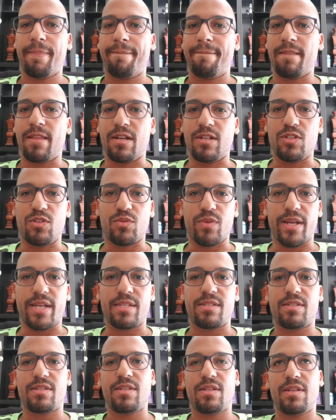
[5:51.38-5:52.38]

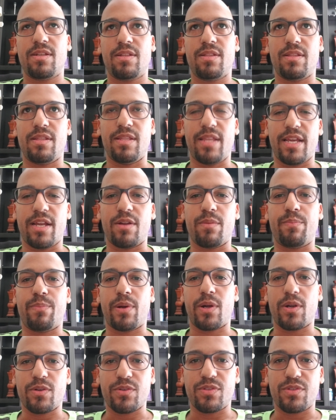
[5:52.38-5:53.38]
address their
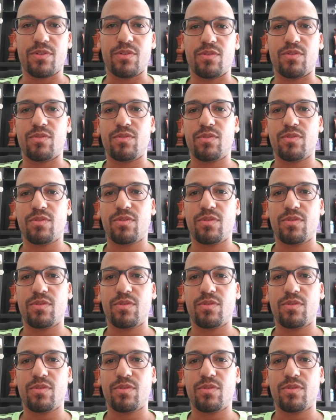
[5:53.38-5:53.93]
personal,